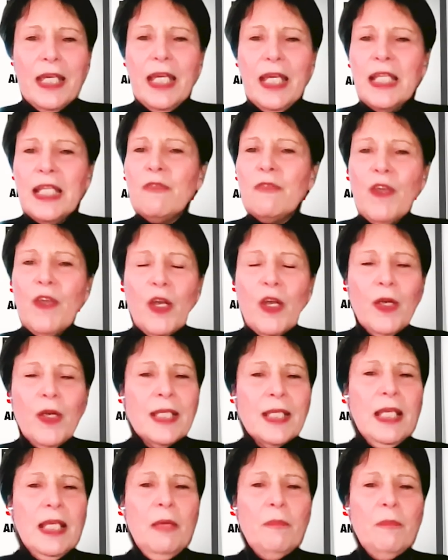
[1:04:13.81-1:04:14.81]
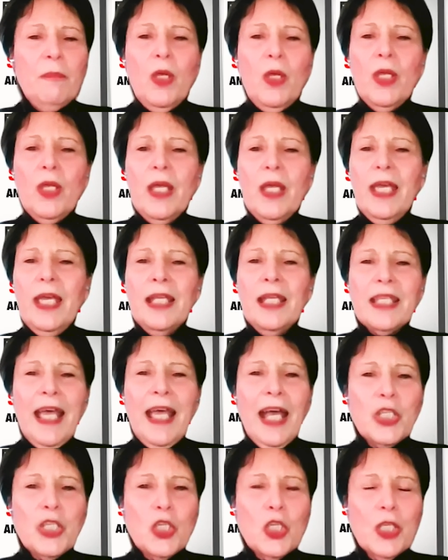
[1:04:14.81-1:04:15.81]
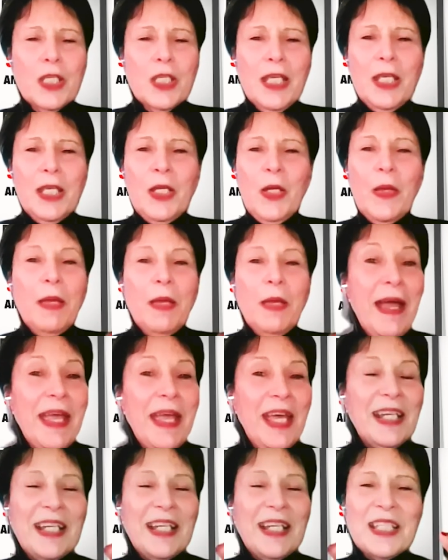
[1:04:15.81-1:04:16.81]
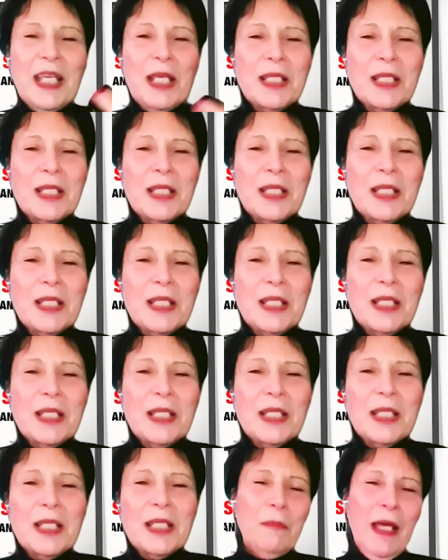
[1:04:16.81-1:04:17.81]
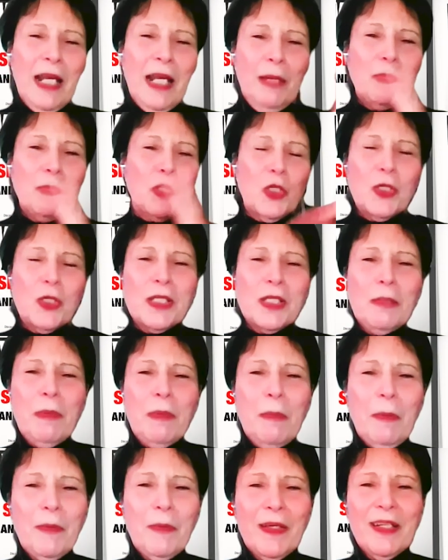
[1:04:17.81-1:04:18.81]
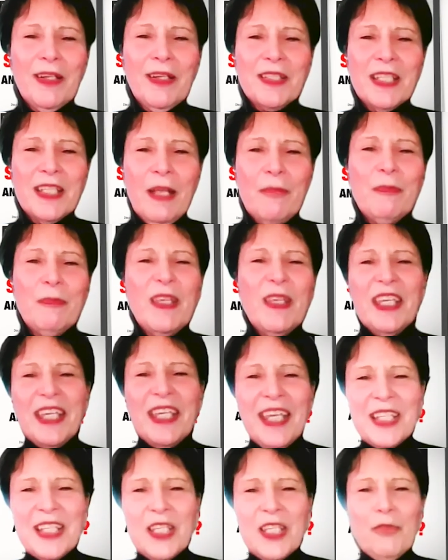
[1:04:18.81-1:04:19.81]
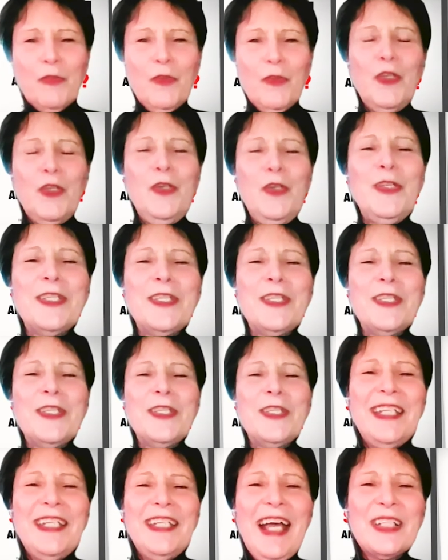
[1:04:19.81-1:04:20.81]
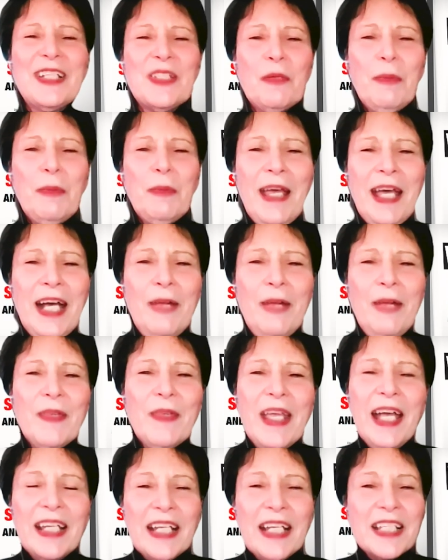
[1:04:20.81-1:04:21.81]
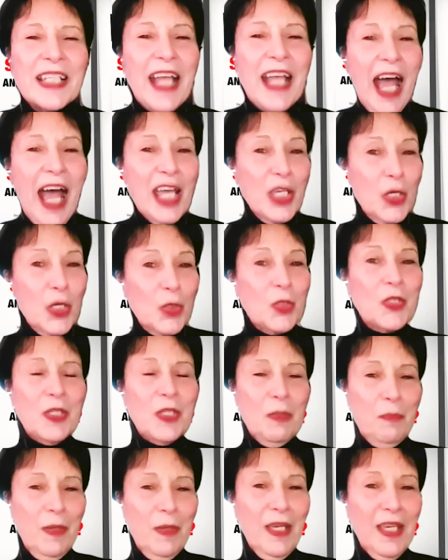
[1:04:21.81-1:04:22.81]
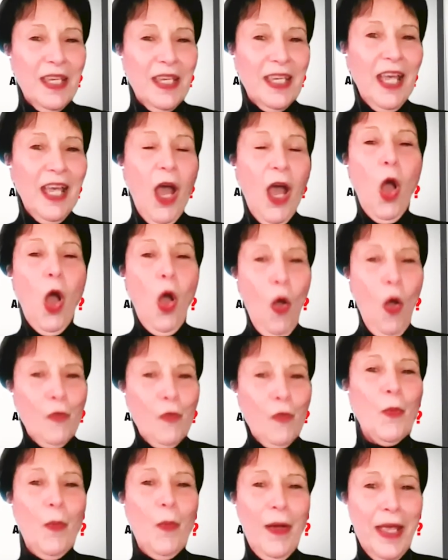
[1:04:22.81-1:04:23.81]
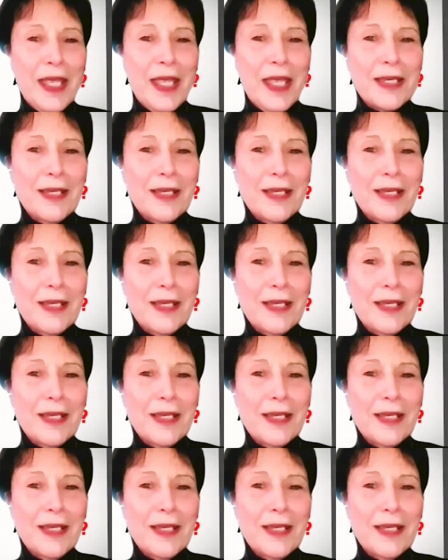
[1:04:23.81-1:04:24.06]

It's very simple. It's actually, you know, in my head, I say, it's simple, but it's, and I'm sure some people right now are saying, easy for you to say, Dr. Pat. And I said, I used to be overweight.